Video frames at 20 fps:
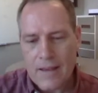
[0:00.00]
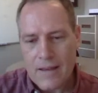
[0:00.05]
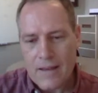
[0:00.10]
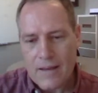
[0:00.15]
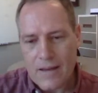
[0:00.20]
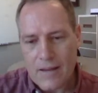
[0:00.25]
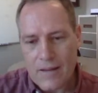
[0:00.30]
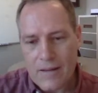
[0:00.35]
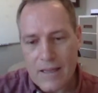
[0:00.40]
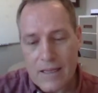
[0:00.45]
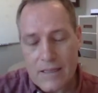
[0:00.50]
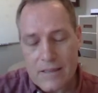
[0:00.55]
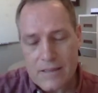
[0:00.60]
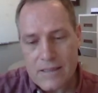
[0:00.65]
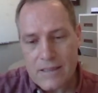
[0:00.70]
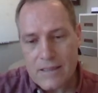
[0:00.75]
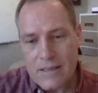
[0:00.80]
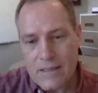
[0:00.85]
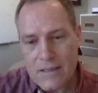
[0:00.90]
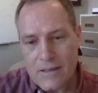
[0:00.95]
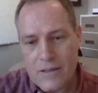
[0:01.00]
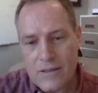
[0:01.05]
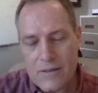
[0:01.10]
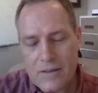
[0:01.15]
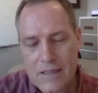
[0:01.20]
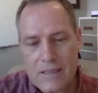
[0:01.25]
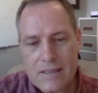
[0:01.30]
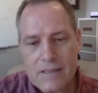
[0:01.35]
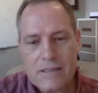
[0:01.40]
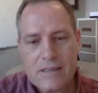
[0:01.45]
Now that's in the
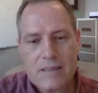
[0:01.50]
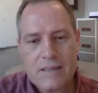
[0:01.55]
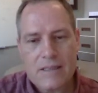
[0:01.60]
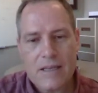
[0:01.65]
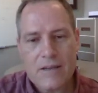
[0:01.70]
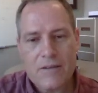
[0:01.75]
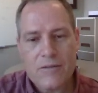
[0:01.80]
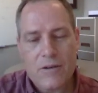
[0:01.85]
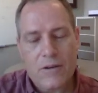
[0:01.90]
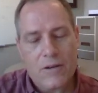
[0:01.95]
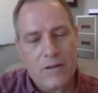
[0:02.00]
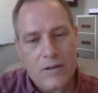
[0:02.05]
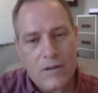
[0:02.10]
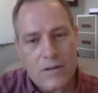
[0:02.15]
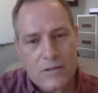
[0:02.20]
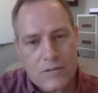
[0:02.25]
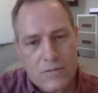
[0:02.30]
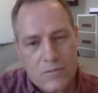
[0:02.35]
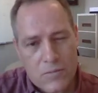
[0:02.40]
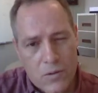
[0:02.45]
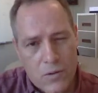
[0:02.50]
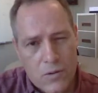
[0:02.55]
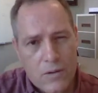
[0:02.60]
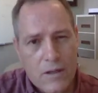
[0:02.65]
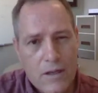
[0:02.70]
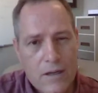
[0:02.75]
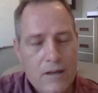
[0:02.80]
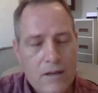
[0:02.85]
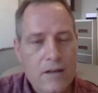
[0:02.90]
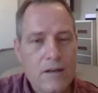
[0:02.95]
US. They've got
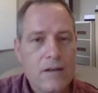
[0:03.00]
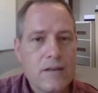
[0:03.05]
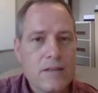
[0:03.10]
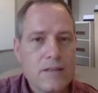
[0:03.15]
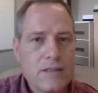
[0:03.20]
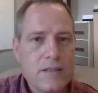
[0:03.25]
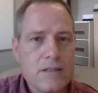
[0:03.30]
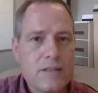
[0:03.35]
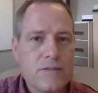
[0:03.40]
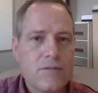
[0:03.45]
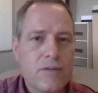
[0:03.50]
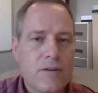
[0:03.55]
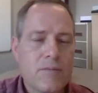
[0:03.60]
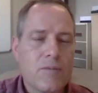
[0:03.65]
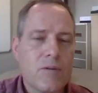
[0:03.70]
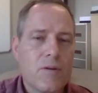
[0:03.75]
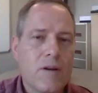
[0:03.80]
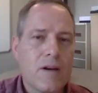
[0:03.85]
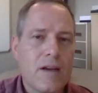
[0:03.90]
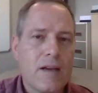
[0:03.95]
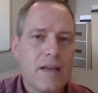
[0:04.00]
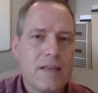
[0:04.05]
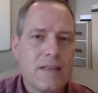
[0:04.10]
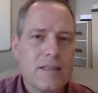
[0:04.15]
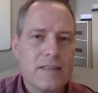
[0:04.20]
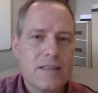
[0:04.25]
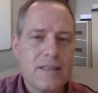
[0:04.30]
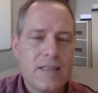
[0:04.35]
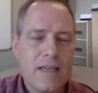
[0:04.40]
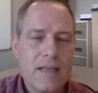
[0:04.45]
smaller classes from what I
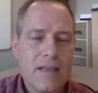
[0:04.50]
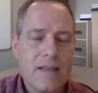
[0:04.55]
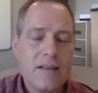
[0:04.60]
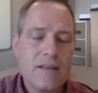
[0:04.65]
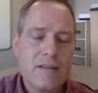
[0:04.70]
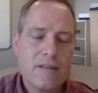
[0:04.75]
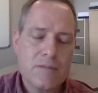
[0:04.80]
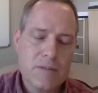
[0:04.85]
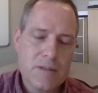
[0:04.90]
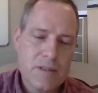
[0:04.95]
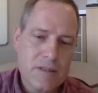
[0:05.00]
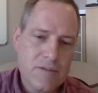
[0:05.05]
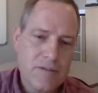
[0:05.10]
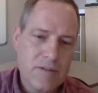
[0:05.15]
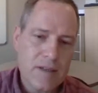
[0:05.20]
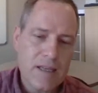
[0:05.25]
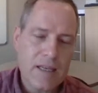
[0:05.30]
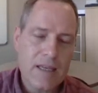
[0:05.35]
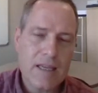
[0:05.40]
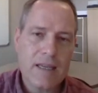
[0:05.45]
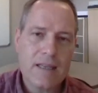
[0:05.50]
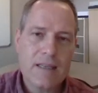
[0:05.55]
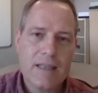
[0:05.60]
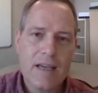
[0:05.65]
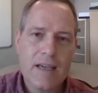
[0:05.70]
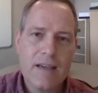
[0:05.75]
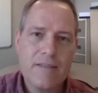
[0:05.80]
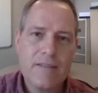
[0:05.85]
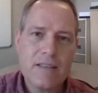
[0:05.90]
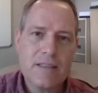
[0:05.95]
understand, specifically at
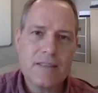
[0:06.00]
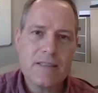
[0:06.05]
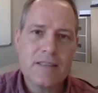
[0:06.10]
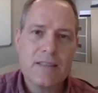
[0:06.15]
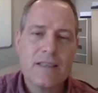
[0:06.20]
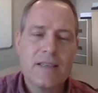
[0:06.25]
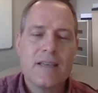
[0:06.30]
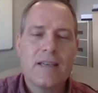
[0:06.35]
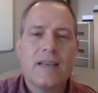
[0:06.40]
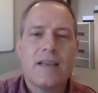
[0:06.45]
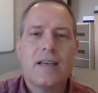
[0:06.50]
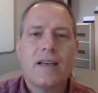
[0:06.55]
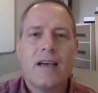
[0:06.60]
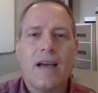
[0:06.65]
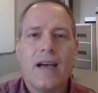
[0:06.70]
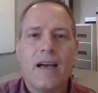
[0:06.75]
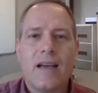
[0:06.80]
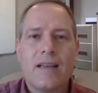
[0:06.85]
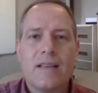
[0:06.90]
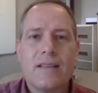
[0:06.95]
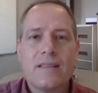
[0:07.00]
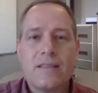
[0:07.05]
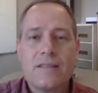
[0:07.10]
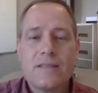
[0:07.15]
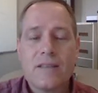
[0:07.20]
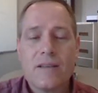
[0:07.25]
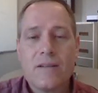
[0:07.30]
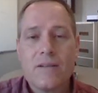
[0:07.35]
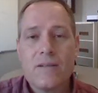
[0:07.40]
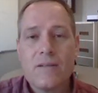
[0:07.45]
Davis. And
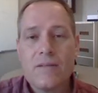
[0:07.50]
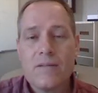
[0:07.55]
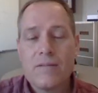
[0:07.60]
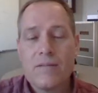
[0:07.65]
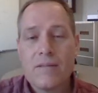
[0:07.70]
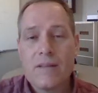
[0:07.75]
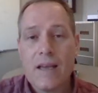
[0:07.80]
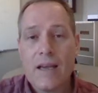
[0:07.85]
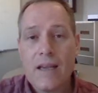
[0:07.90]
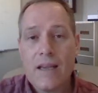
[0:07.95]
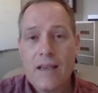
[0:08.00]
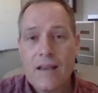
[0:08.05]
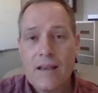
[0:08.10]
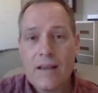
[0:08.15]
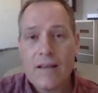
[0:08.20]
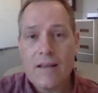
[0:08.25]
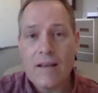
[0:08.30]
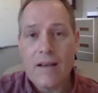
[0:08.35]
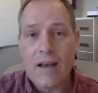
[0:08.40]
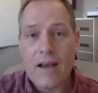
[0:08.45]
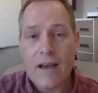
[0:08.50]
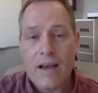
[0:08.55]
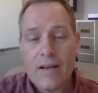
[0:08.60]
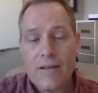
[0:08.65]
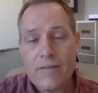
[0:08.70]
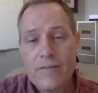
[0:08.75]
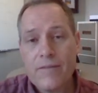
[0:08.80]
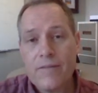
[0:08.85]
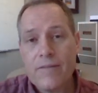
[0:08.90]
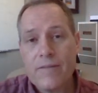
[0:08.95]
so they
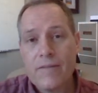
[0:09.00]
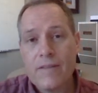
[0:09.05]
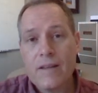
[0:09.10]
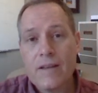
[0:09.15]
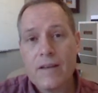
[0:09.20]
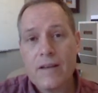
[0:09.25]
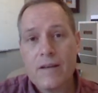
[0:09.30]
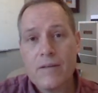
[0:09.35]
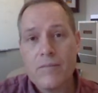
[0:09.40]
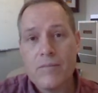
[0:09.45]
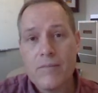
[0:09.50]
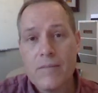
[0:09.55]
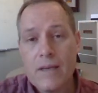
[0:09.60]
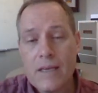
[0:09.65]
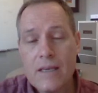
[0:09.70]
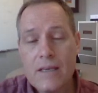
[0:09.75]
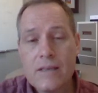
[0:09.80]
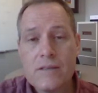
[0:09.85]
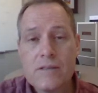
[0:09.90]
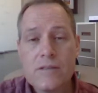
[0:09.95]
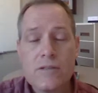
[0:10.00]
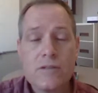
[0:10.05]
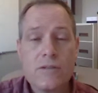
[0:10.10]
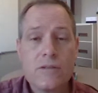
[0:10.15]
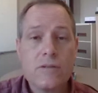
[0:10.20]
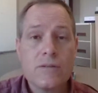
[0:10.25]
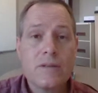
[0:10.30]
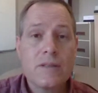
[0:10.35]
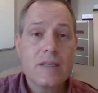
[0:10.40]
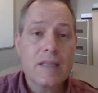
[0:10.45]
have the means
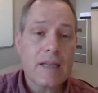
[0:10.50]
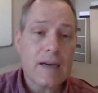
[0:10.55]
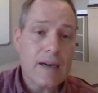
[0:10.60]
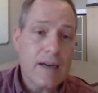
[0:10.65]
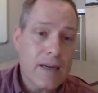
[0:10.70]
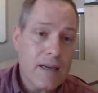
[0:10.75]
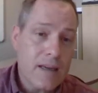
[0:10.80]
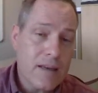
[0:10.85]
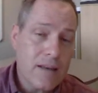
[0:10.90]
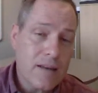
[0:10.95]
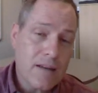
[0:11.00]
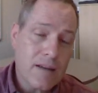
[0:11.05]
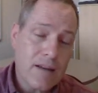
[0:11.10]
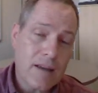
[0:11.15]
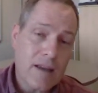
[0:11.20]
to train